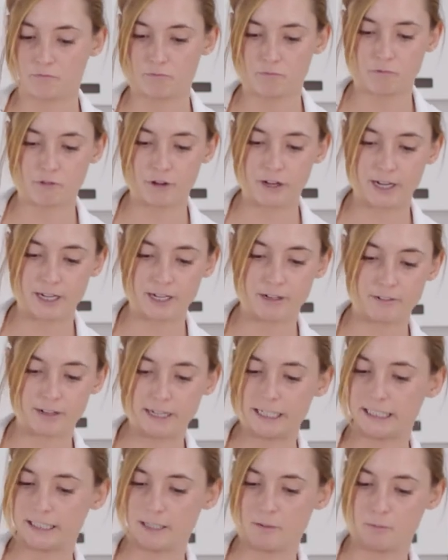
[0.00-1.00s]
Really,
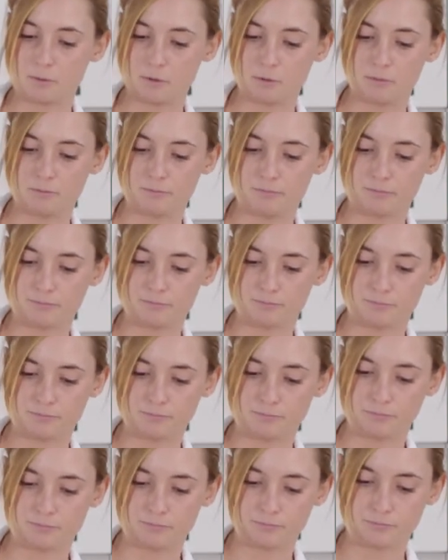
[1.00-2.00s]
really simple.
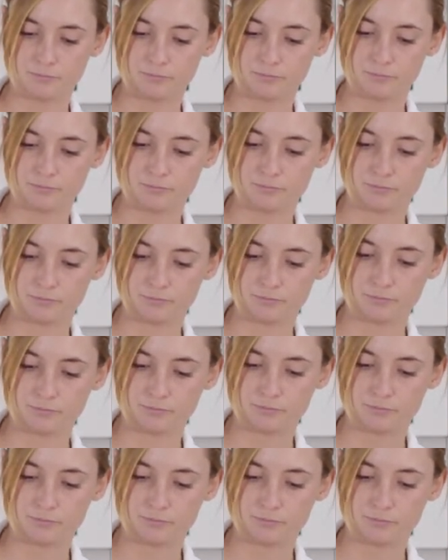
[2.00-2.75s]
You could add